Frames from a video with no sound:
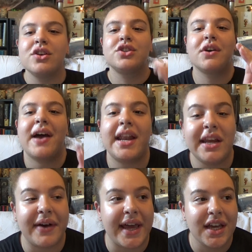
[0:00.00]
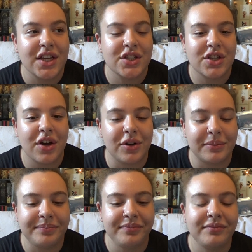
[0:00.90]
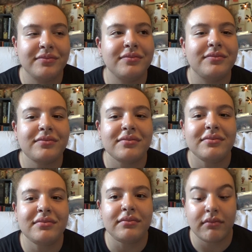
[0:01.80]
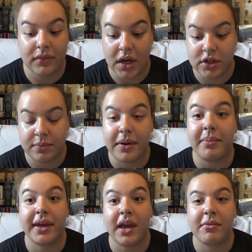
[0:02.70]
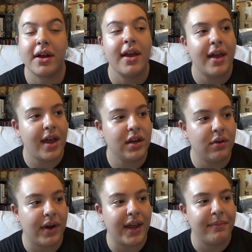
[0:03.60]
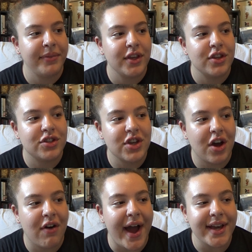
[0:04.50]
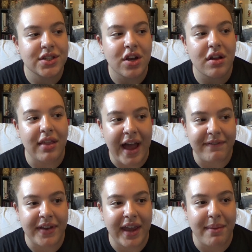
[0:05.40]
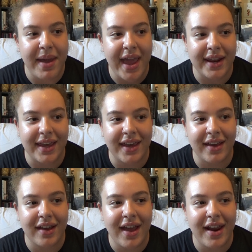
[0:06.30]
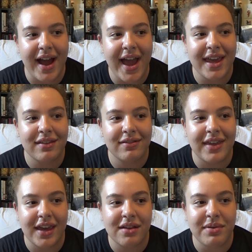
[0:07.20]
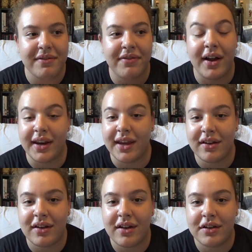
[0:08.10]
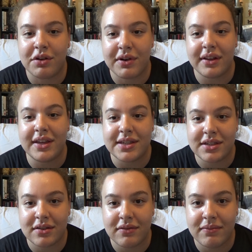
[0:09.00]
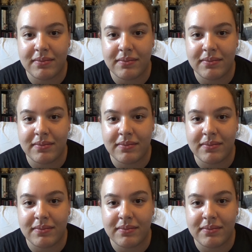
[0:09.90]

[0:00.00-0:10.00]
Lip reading: So, anyway, I just bumped my camera. Anyway, so I start laughing and panicking, and I think it'd be funny to release